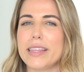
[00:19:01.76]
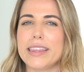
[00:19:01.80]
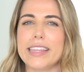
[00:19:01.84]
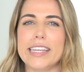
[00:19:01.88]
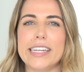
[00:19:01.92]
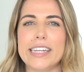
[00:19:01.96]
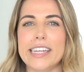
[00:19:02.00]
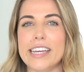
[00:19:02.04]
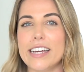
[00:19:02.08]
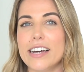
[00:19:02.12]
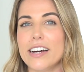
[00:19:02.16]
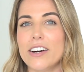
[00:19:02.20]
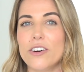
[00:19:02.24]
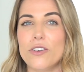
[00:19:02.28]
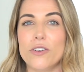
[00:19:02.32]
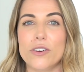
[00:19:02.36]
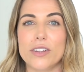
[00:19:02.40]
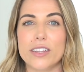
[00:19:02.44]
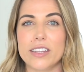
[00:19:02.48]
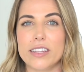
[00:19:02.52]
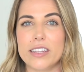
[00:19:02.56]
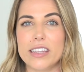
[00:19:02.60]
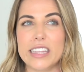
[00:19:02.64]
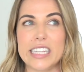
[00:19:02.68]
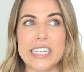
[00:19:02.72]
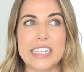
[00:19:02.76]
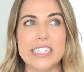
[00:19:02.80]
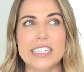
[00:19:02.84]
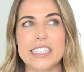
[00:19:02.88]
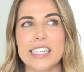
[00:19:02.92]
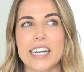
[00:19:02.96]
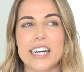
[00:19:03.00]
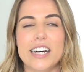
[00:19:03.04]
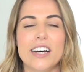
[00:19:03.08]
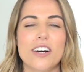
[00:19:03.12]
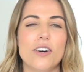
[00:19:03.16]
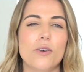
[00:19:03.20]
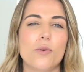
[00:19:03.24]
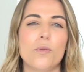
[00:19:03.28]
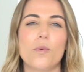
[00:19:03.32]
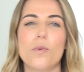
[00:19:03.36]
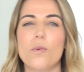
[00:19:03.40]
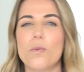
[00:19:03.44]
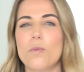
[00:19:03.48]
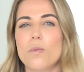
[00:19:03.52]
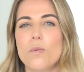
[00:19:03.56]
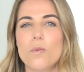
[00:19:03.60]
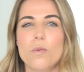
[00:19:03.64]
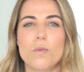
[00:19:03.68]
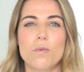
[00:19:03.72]
Lydia or Linda
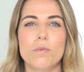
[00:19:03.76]
or,